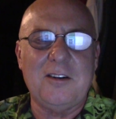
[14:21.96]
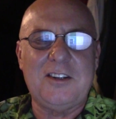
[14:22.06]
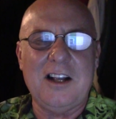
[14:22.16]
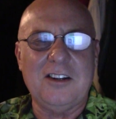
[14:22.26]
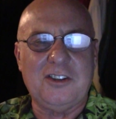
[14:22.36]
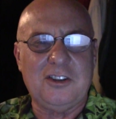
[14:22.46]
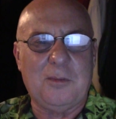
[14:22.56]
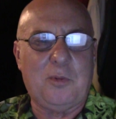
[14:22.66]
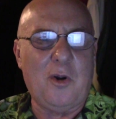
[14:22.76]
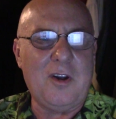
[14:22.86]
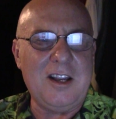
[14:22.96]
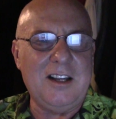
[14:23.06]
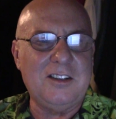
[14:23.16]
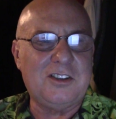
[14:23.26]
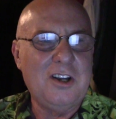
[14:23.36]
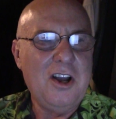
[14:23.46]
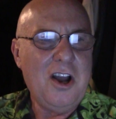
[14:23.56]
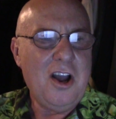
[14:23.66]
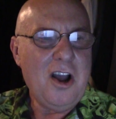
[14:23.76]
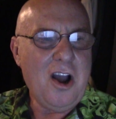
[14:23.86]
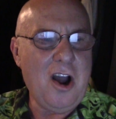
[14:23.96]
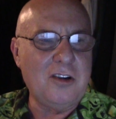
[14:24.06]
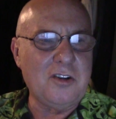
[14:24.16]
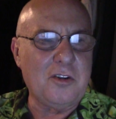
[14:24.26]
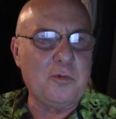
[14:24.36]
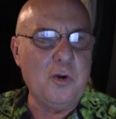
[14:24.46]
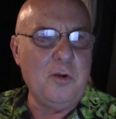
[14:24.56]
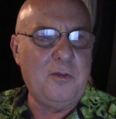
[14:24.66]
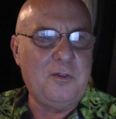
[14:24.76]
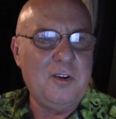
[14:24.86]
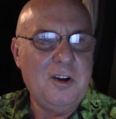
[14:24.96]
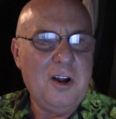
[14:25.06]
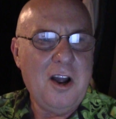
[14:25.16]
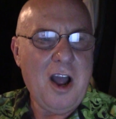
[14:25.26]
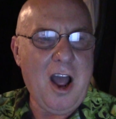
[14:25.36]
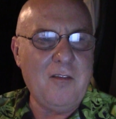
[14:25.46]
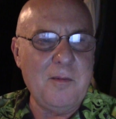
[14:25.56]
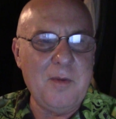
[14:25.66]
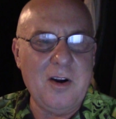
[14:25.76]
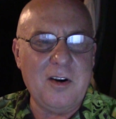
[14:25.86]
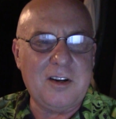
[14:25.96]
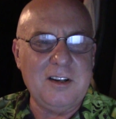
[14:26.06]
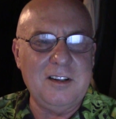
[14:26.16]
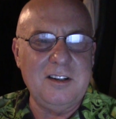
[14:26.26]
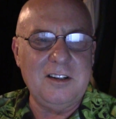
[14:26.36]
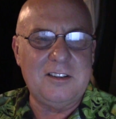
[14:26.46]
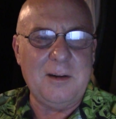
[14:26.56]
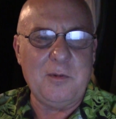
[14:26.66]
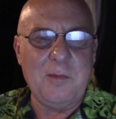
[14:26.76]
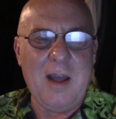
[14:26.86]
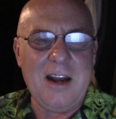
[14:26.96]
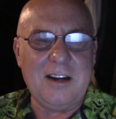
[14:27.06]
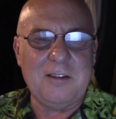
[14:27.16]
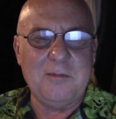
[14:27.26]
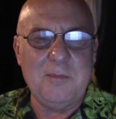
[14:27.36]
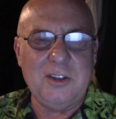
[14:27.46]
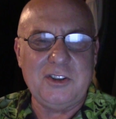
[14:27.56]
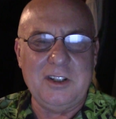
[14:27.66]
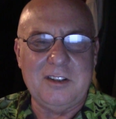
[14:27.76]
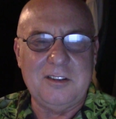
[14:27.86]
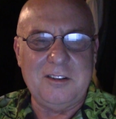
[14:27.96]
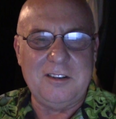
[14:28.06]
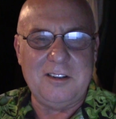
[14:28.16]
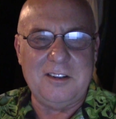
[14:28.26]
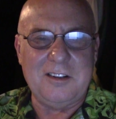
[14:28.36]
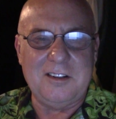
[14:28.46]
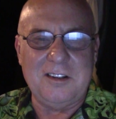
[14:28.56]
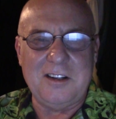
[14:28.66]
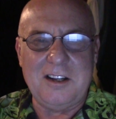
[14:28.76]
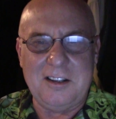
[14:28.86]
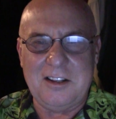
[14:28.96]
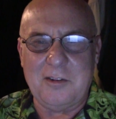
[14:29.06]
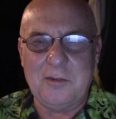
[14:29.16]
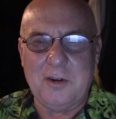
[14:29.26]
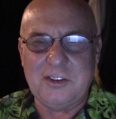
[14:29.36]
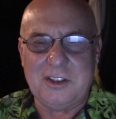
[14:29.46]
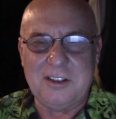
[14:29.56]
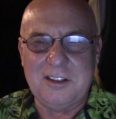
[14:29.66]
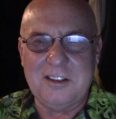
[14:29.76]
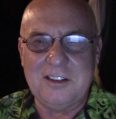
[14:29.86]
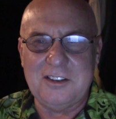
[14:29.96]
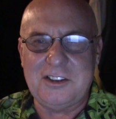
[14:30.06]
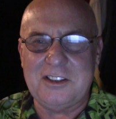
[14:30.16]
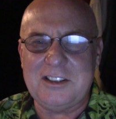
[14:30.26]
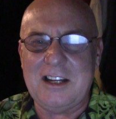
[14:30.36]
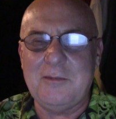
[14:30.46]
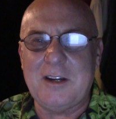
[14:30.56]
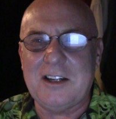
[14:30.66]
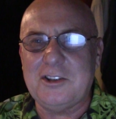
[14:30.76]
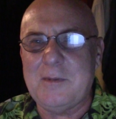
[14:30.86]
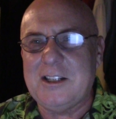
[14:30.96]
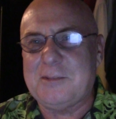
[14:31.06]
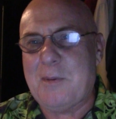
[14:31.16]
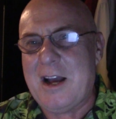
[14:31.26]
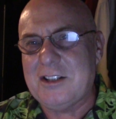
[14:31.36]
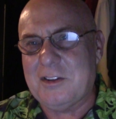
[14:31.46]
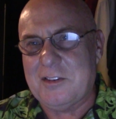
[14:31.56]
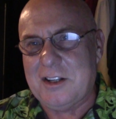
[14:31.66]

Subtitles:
intelligence employees under the roof of American diplomatic mission there in Russia. She's saying we got too many spies over